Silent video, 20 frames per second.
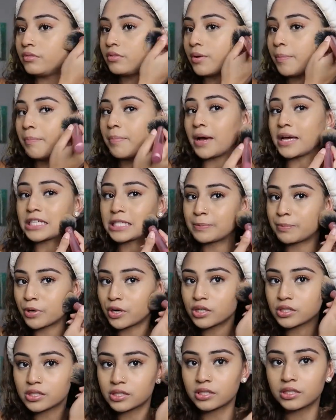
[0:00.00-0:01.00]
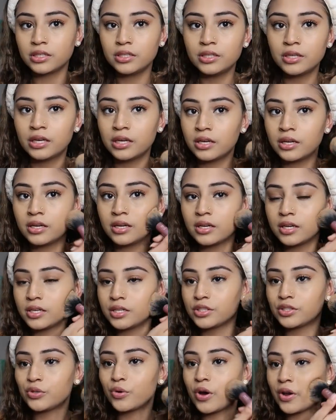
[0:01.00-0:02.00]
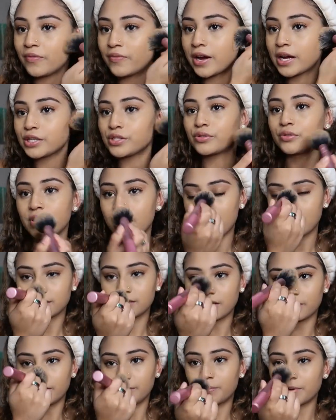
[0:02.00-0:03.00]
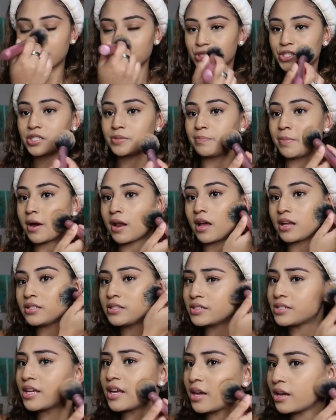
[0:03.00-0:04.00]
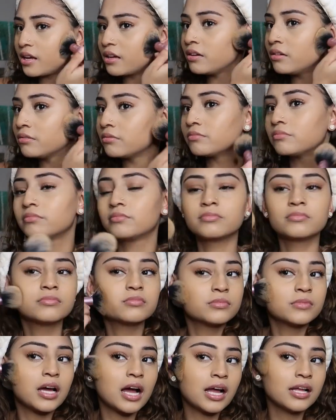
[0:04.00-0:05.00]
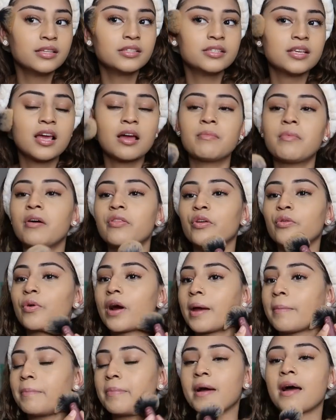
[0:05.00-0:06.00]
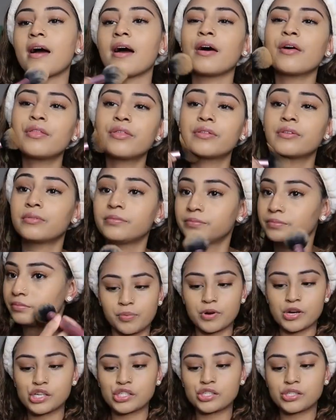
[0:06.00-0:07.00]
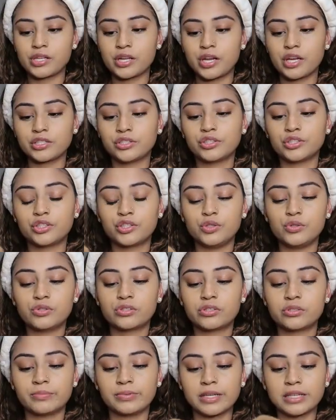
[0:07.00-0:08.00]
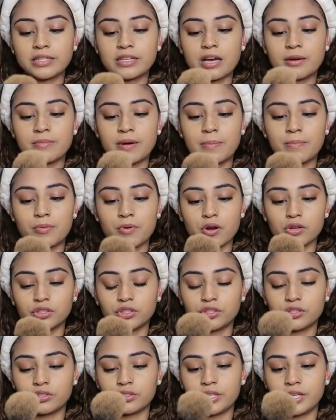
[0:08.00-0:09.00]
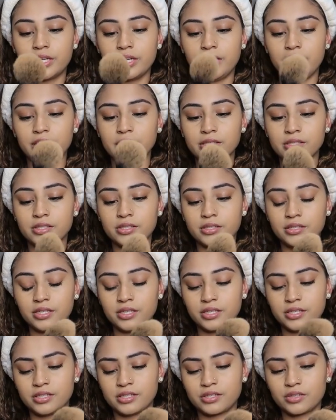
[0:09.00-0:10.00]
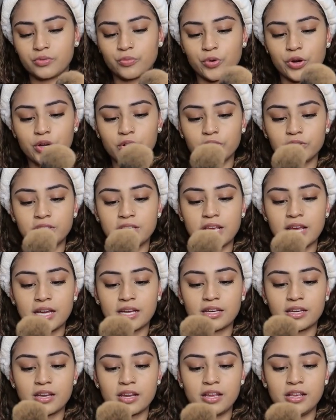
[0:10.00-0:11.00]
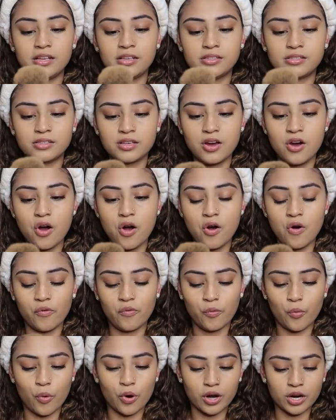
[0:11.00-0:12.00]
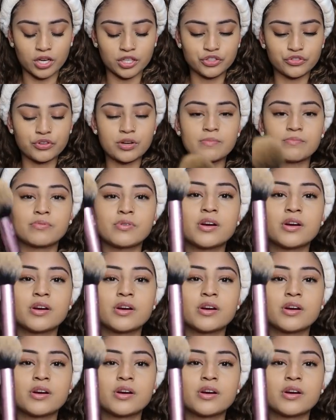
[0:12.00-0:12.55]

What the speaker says: the best person to advise you guys on the brushes, but I'd say I'm on the right path. The brush that I just used to blend out my bronzer is this Real Techniques 400